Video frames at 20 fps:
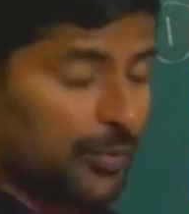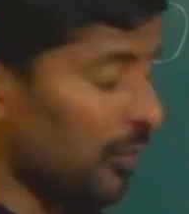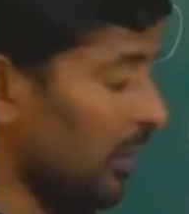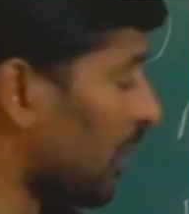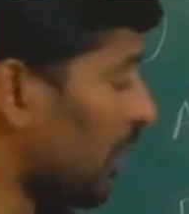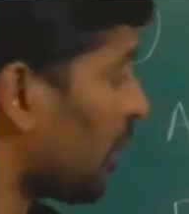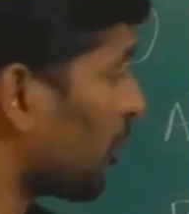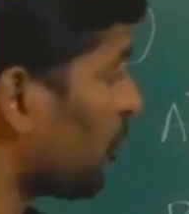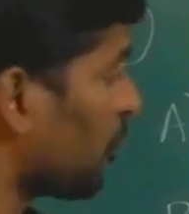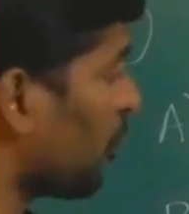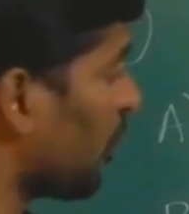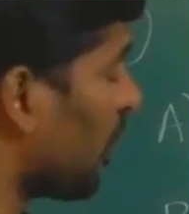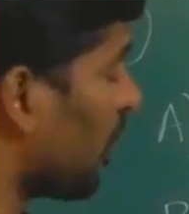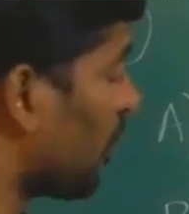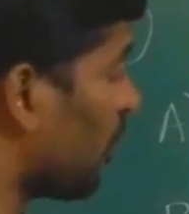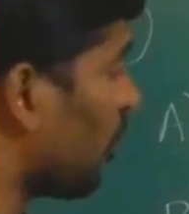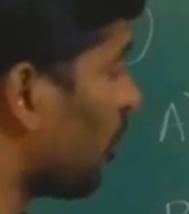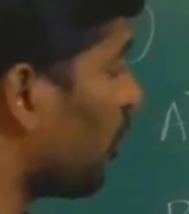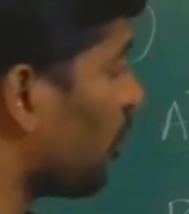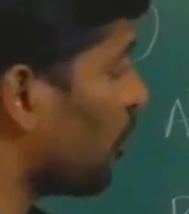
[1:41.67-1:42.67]
one or two
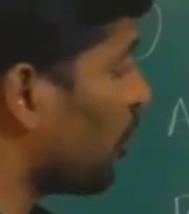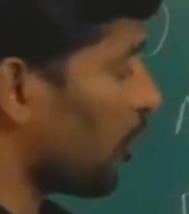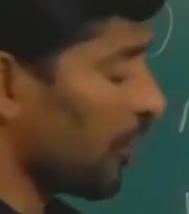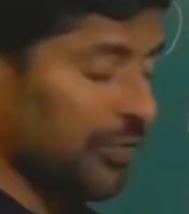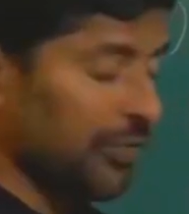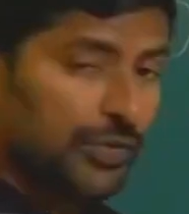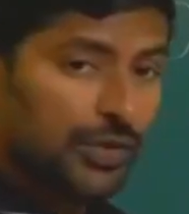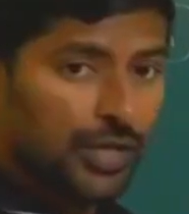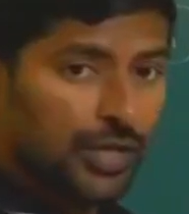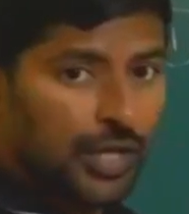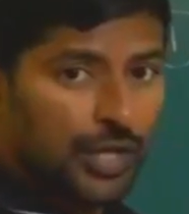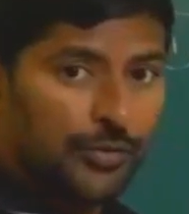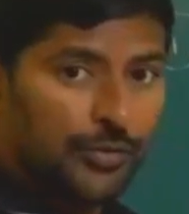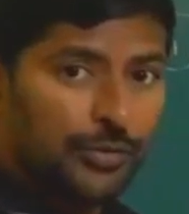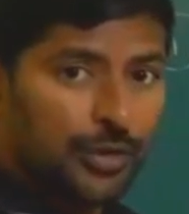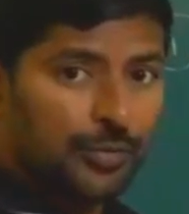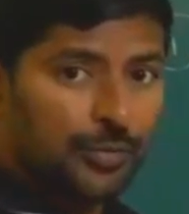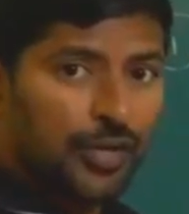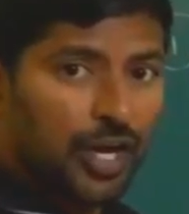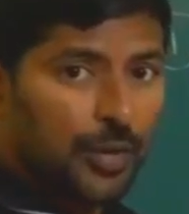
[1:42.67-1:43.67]
are known to us,
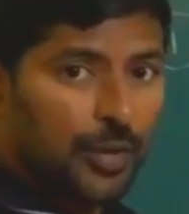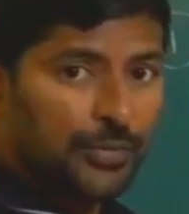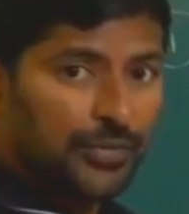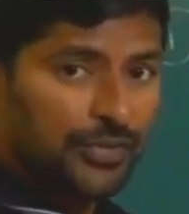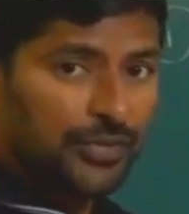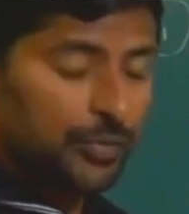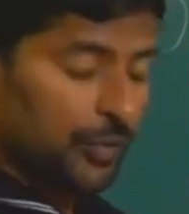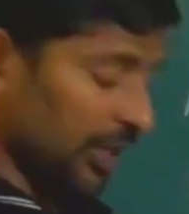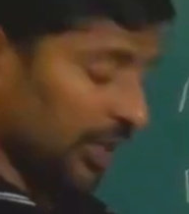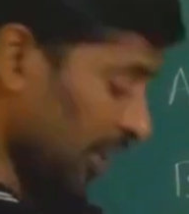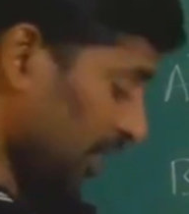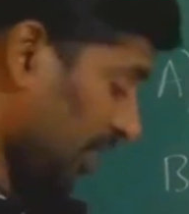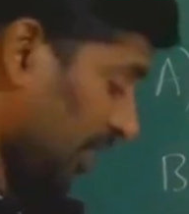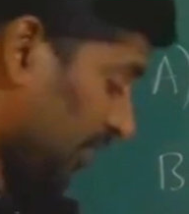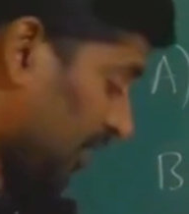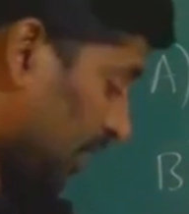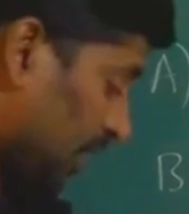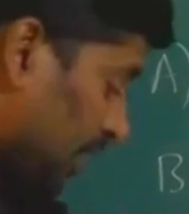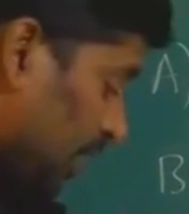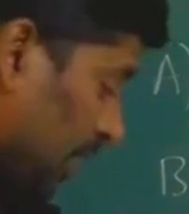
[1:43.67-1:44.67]
from the options we can
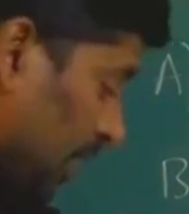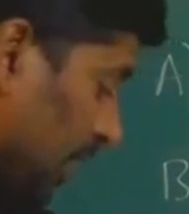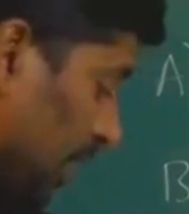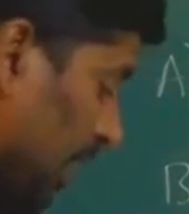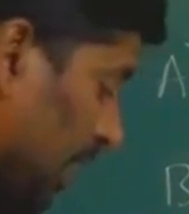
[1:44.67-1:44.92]
easily